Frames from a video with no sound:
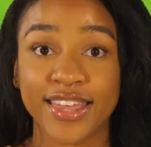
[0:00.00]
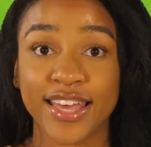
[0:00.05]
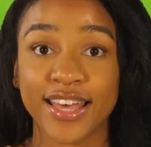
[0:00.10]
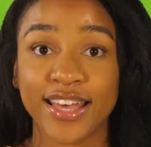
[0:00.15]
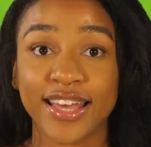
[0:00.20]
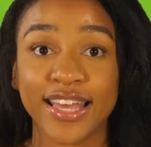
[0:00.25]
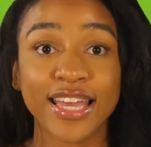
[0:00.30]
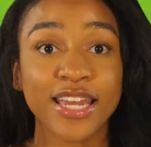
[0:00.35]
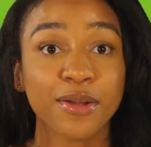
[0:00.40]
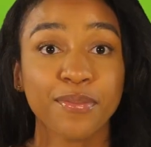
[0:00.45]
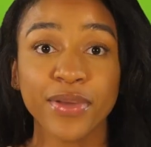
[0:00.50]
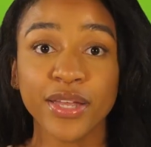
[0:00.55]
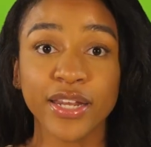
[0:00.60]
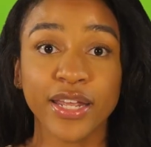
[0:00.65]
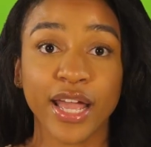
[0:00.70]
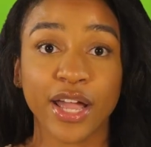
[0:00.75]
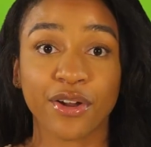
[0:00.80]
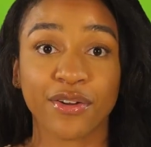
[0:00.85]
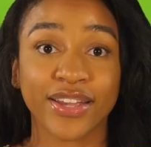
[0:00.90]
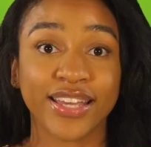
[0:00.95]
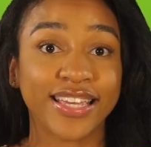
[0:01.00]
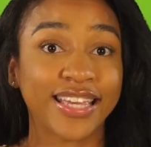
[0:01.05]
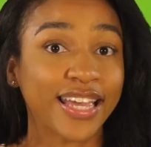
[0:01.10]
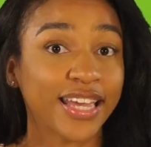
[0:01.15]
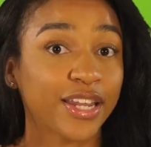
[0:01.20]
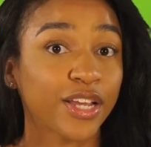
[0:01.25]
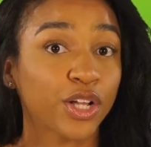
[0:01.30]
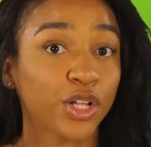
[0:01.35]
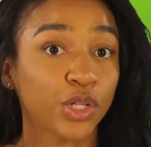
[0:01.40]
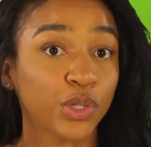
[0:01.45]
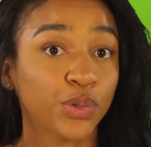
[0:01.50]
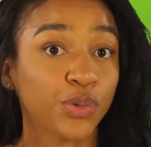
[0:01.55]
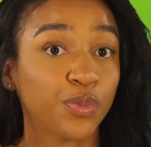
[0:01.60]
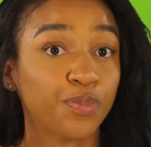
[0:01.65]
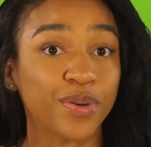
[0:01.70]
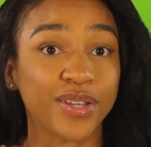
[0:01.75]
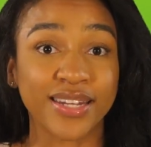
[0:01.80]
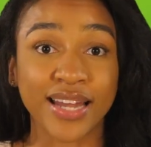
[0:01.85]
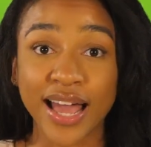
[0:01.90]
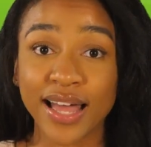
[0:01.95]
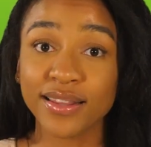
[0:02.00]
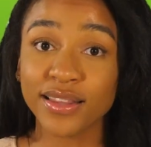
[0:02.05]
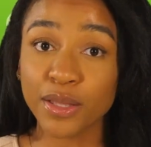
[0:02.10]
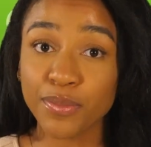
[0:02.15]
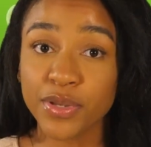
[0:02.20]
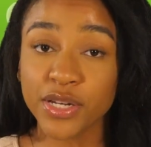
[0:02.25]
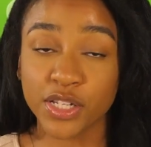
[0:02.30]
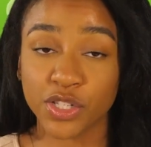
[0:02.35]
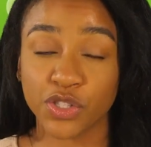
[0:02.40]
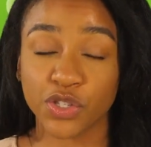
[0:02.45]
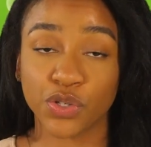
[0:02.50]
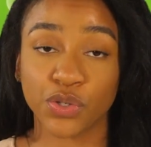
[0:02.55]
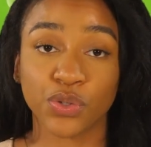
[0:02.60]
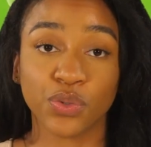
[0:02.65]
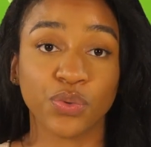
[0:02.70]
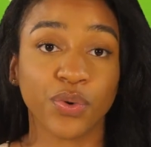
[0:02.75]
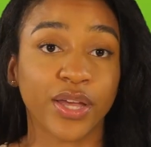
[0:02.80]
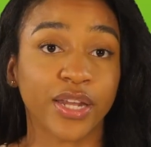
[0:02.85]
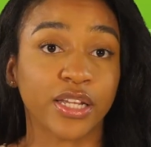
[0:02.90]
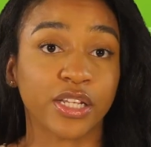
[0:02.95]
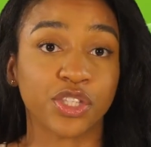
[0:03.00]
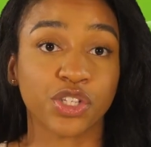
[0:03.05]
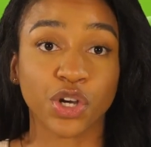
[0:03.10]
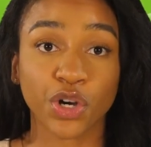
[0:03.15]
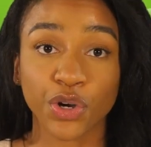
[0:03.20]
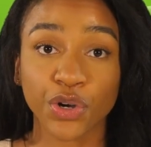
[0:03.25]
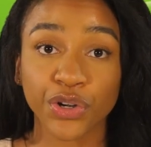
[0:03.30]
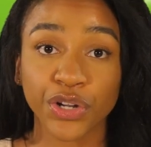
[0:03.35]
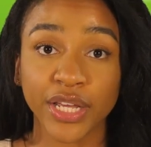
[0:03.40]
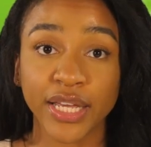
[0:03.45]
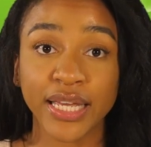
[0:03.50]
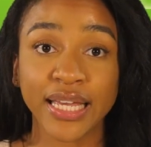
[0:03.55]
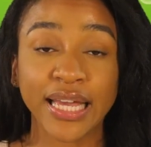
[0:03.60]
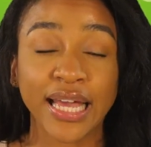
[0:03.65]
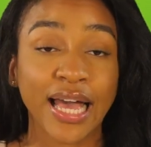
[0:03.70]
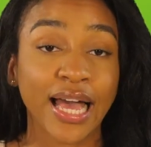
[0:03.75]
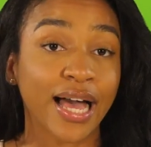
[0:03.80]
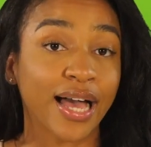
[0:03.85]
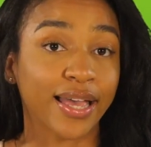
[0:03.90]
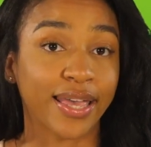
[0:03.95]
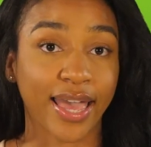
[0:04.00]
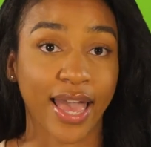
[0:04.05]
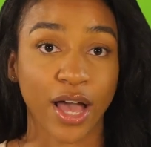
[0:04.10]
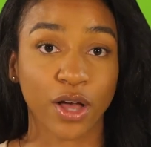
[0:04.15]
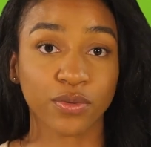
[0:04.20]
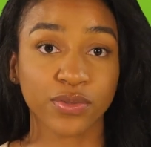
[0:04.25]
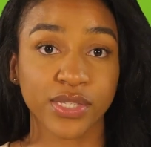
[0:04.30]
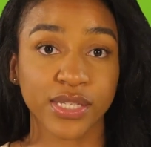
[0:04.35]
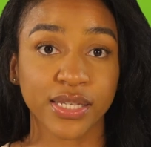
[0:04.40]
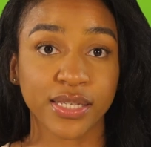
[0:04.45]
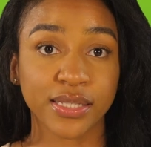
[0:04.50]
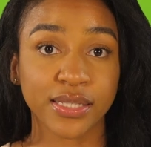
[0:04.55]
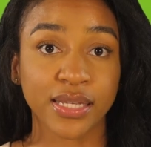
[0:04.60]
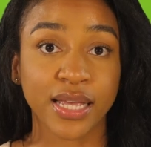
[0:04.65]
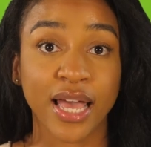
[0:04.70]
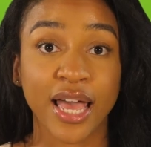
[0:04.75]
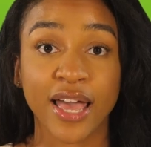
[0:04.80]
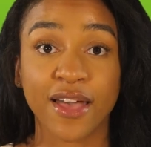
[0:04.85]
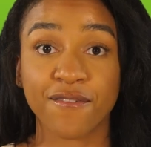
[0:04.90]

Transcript: The intermediary can include, but not limited to, an attorney, accountant,